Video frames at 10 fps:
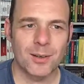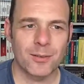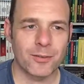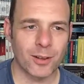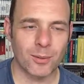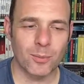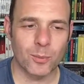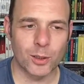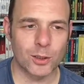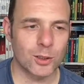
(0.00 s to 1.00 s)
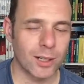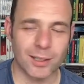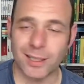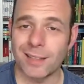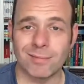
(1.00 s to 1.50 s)
film, which,
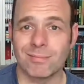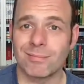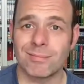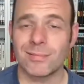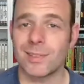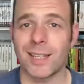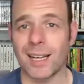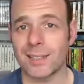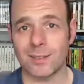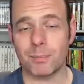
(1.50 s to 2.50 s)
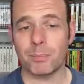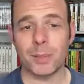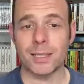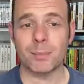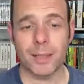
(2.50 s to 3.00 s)
again, that
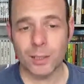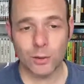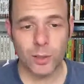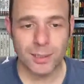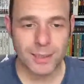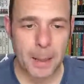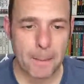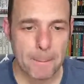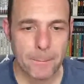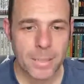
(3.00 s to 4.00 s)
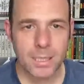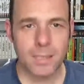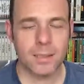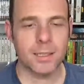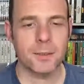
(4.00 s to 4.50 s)
piques my interest
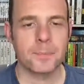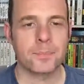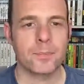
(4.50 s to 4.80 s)
immediately.